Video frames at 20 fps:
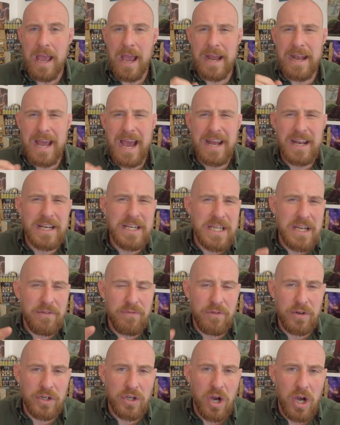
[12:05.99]
and add a
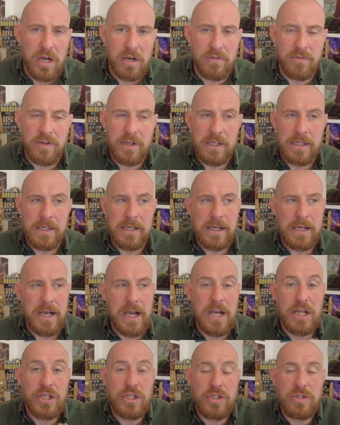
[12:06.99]
different kind of
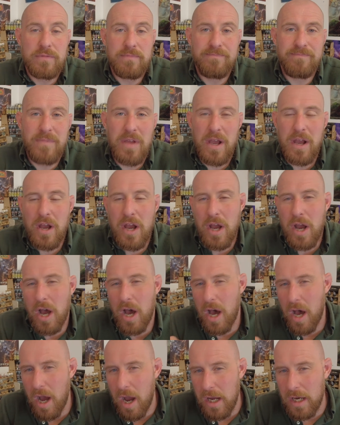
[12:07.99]

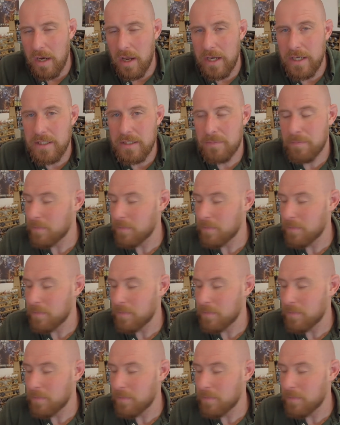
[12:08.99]
highlight.